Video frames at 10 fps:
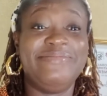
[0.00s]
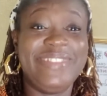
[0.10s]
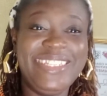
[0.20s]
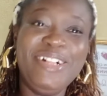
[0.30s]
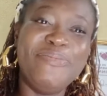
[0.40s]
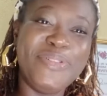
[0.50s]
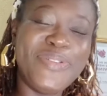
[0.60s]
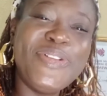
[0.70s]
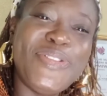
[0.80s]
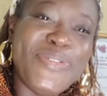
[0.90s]
Tell me,
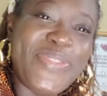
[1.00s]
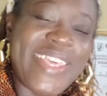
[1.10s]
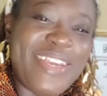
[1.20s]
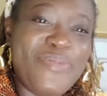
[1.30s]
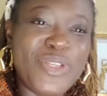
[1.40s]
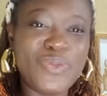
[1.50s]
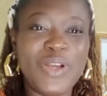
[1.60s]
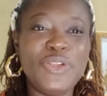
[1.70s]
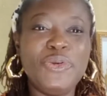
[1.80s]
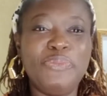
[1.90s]
what do you think? Which one
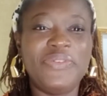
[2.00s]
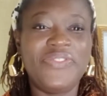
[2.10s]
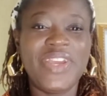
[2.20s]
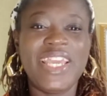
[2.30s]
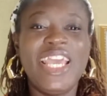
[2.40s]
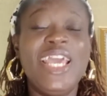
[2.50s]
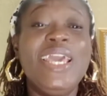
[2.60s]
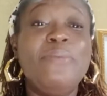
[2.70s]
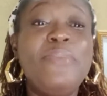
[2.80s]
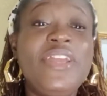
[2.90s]
do you prefer,
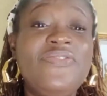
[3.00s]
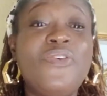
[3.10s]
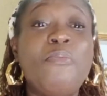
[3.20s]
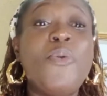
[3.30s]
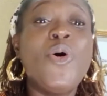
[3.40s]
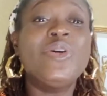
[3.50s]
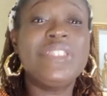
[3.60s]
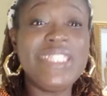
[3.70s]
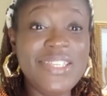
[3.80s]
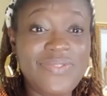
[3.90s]
Made for More
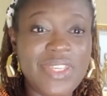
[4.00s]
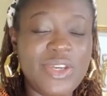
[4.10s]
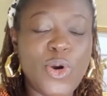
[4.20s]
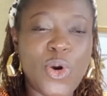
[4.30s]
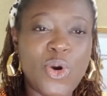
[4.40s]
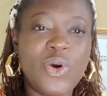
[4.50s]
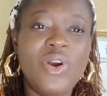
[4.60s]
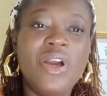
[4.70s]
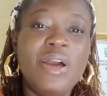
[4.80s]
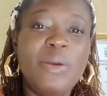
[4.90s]
TV or
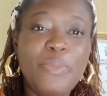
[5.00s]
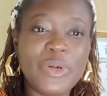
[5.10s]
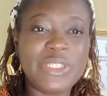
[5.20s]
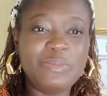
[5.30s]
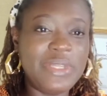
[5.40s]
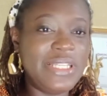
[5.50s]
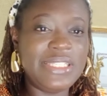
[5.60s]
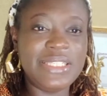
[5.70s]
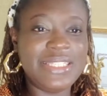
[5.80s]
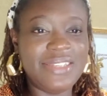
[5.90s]
Possibility
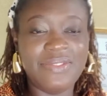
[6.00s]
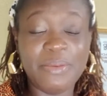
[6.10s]
TV?